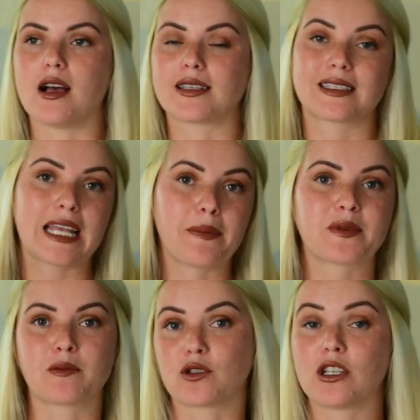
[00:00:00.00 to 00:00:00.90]

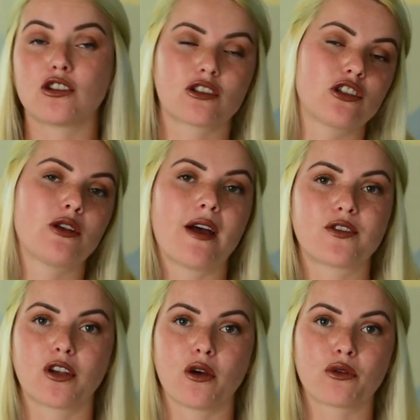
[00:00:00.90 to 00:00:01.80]
steps and procedures that you
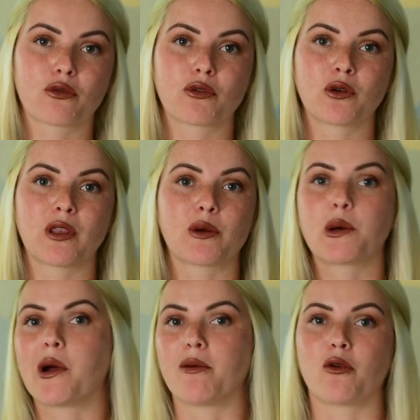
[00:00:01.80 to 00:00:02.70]
have to go through. They
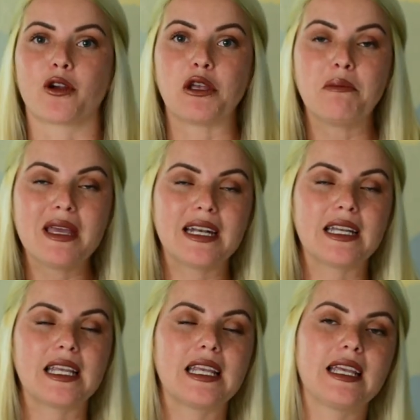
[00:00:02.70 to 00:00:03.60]
require more
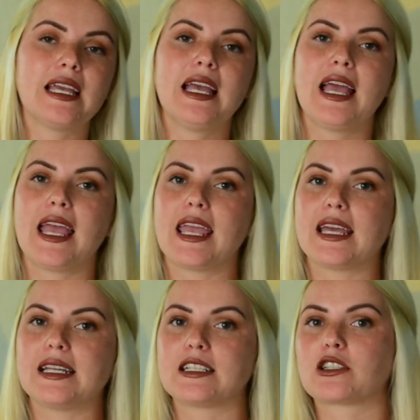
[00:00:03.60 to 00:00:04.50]
humidity,
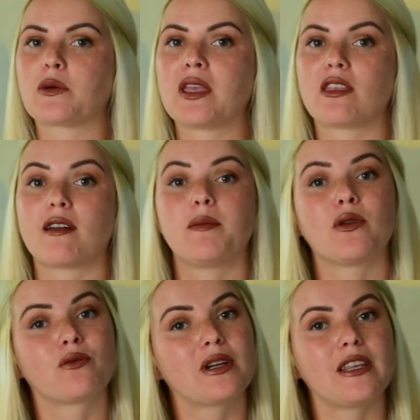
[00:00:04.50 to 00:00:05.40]
and so he thought it'd
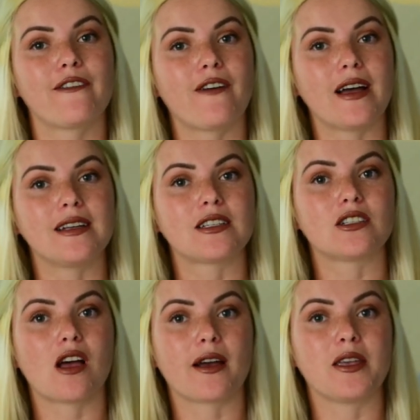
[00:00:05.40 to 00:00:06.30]
be really fun to
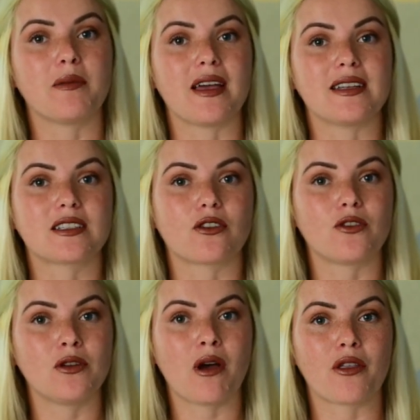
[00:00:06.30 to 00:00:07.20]
document a
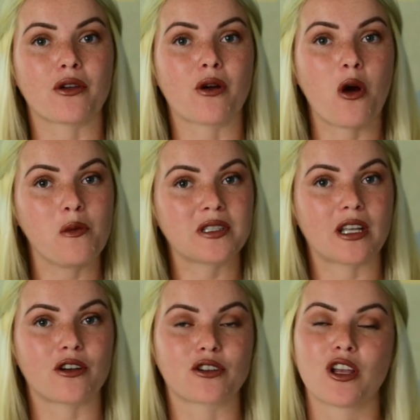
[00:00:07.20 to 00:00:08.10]
few other
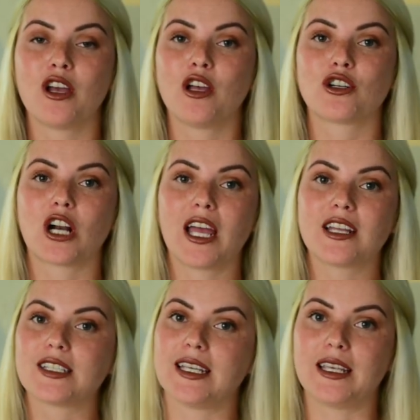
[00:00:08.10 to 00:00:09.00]
homesteaders
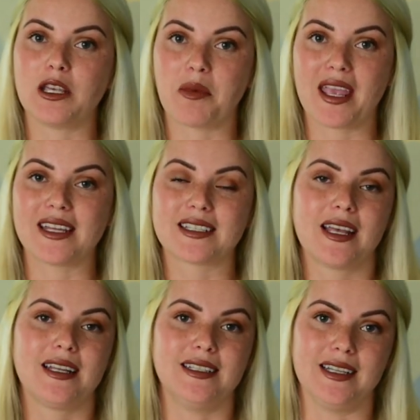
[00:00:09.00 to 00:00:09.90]
trying to incubate
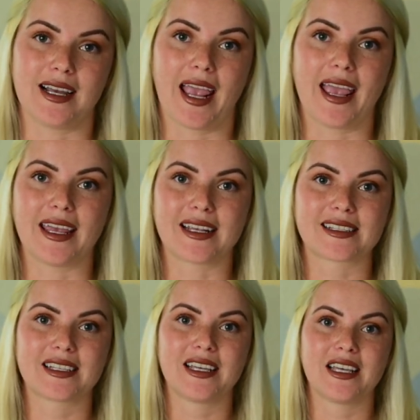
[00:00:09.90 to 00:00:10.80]
duck
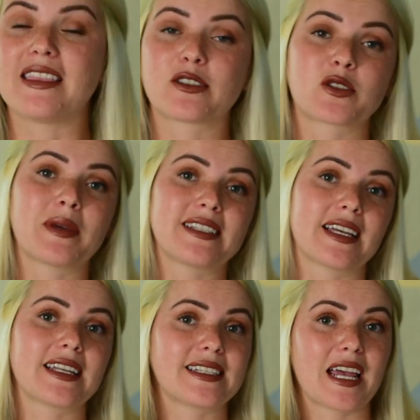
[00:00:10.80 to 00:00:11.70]
eggs. This is my
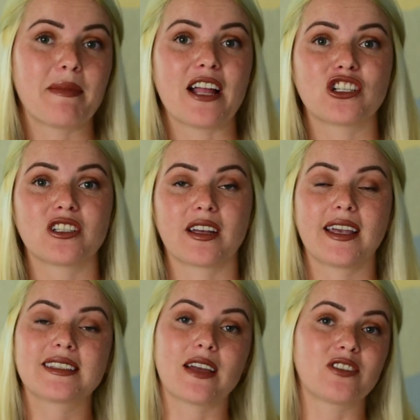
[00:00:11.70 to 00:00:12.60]
second time hatching duck
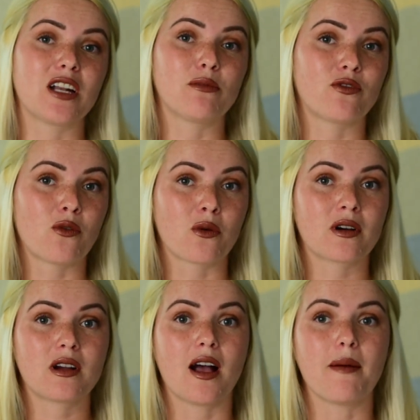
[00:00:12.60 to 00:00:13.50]
eggs. I've done it
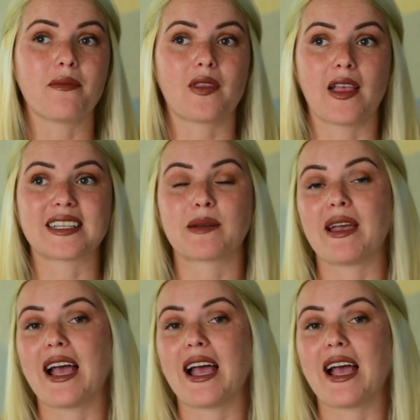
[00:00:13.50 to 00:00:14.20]
before. The last time I